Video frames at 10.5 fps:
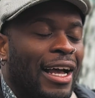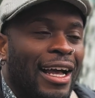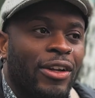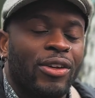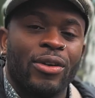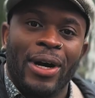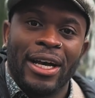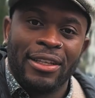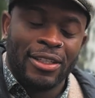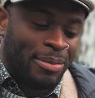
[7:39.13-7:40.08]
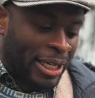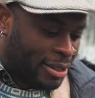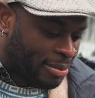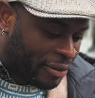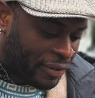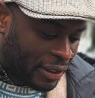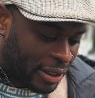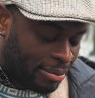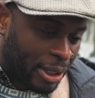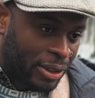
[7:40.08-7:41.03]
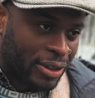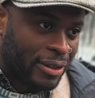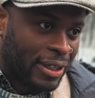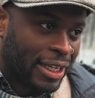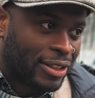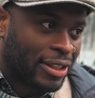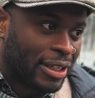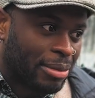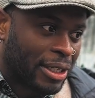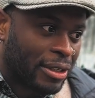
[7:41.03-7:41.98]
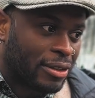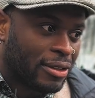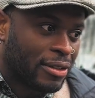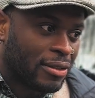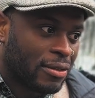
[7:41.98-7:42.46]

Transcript: I don't know why this makes me feel emotional, actually, because